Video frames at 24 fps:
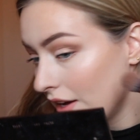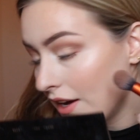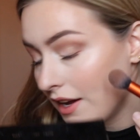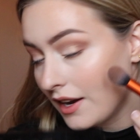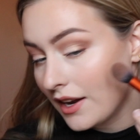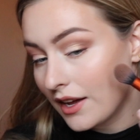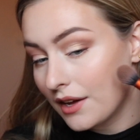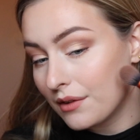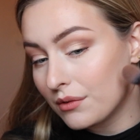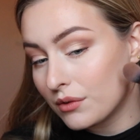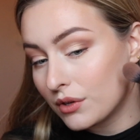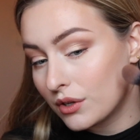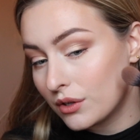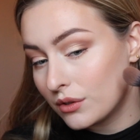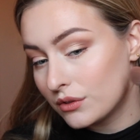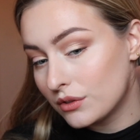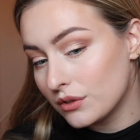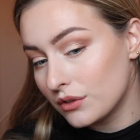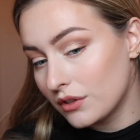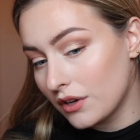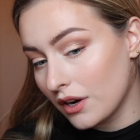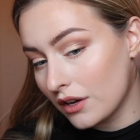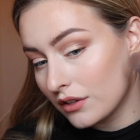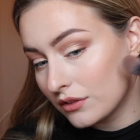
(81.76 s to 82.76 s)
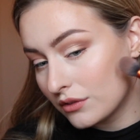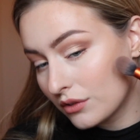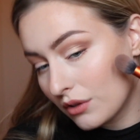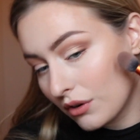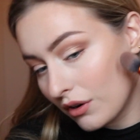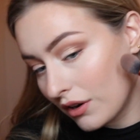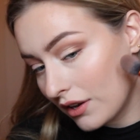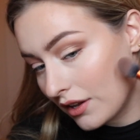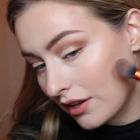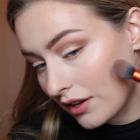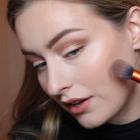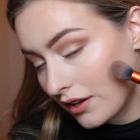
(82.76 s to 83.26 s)
And I'm going to
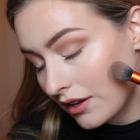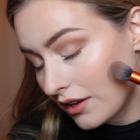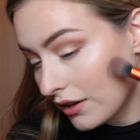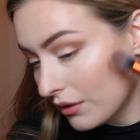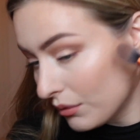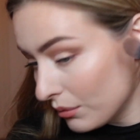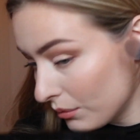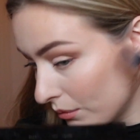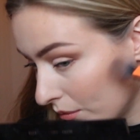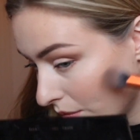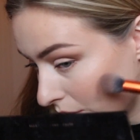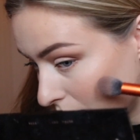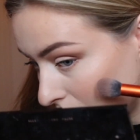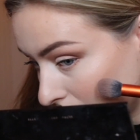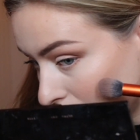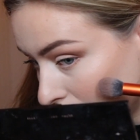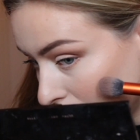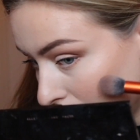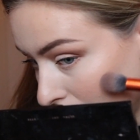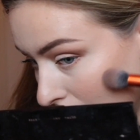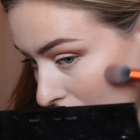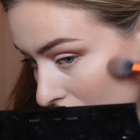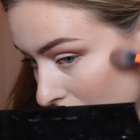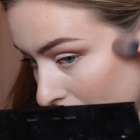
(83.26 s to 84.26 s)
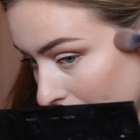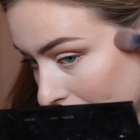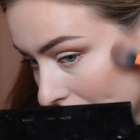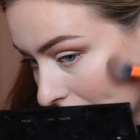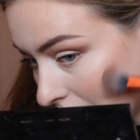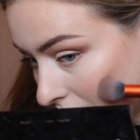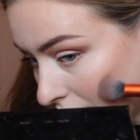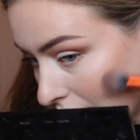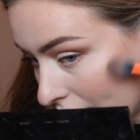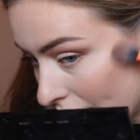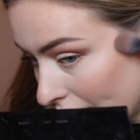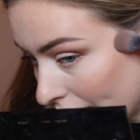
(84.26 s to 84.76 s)
contour a little bit
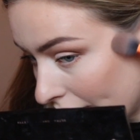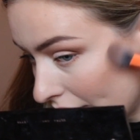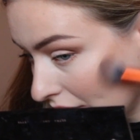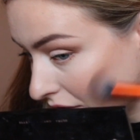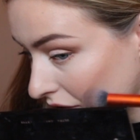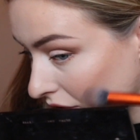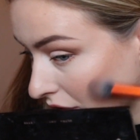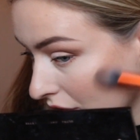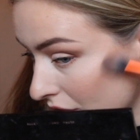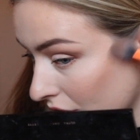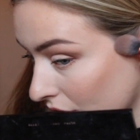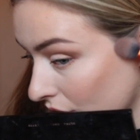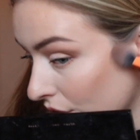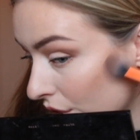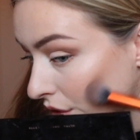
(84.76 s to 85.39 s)
higher.